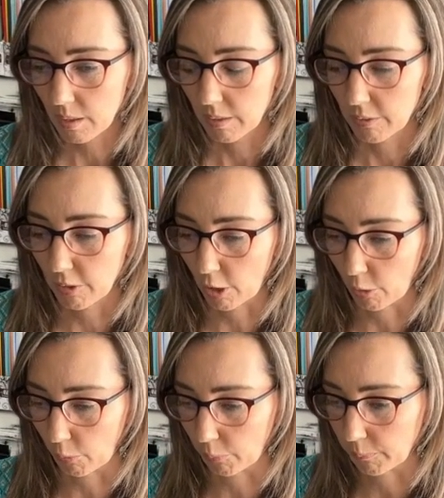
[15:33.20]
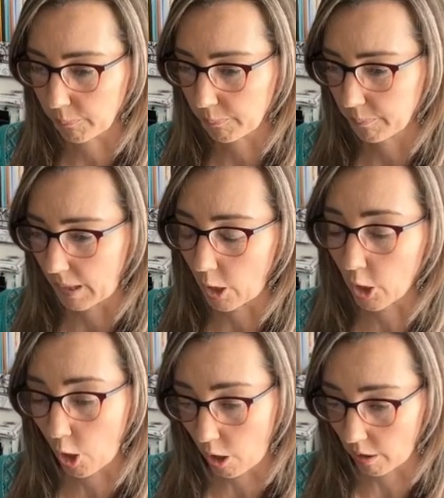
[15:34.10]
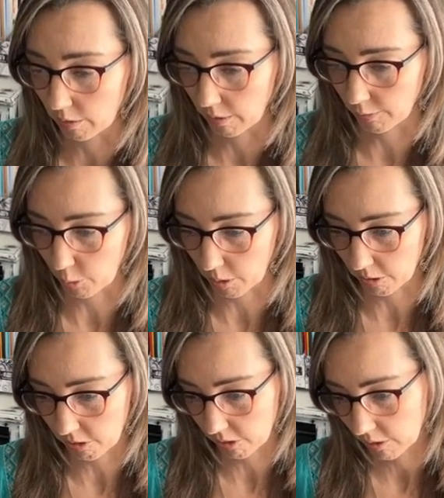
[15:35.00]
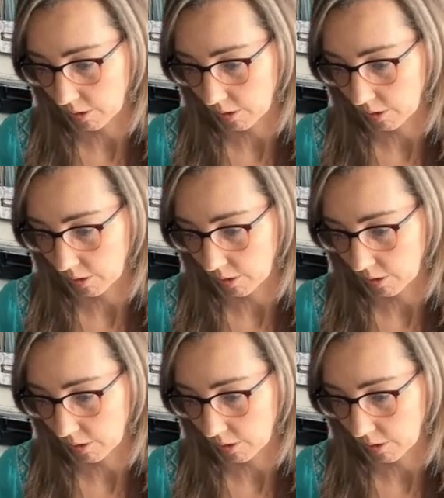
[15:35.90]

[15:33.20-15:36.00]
So, and our car, of course.